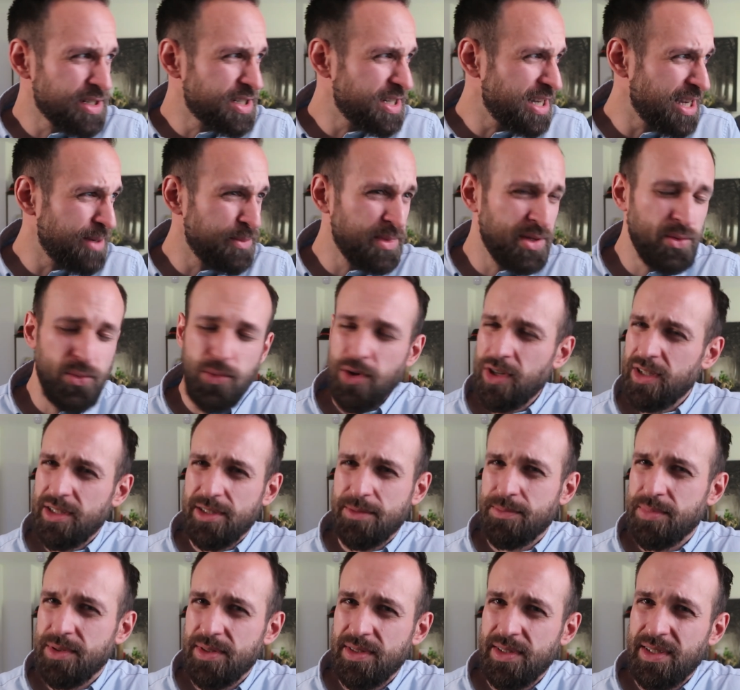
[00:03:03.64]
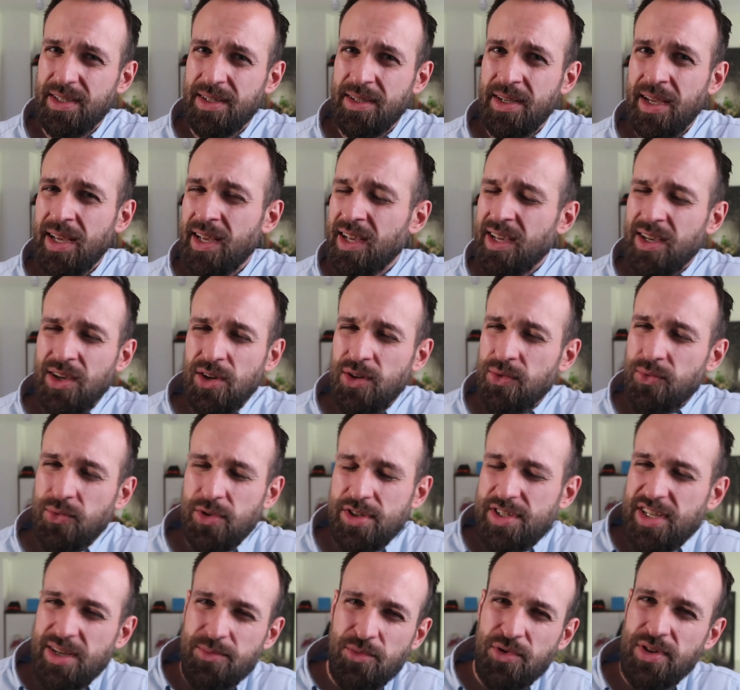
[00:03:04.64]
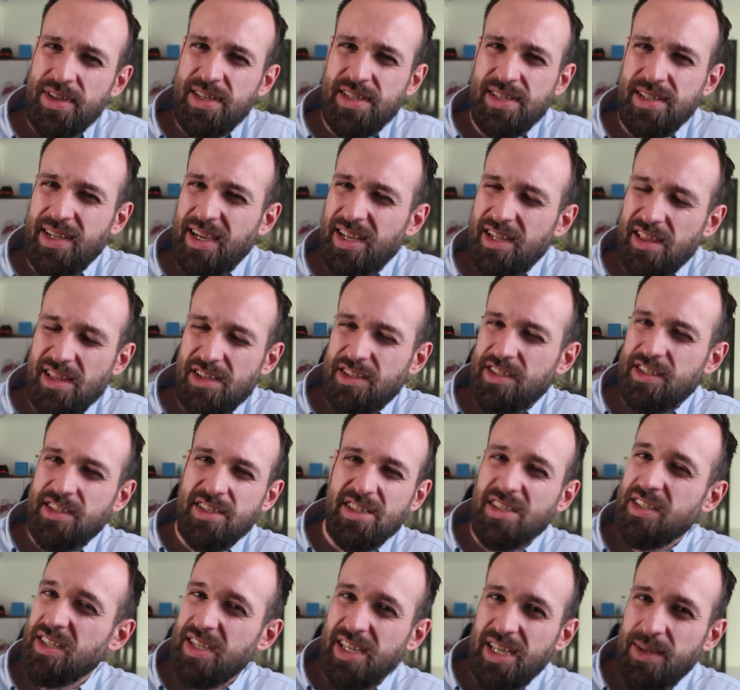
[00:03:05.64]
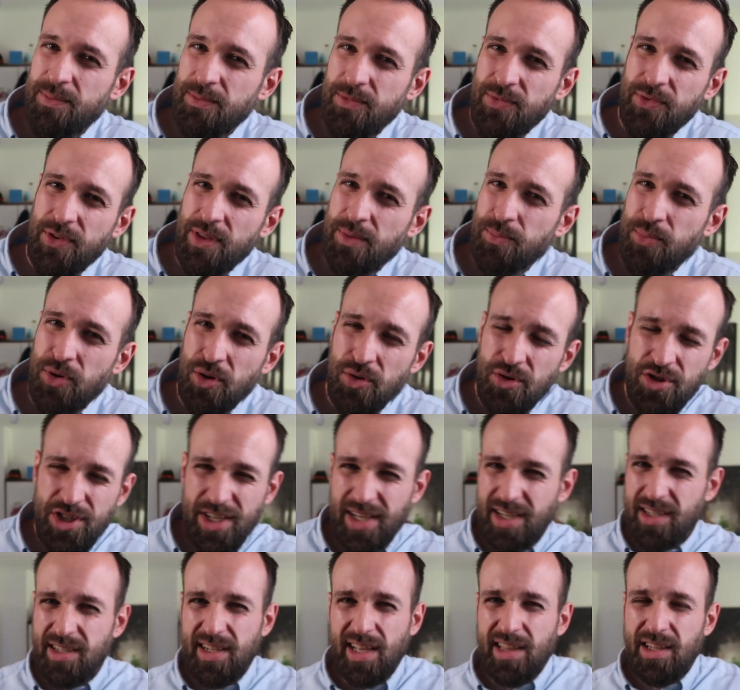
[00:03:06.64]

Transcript: the time in the world, but for some reason I lost steam for the project,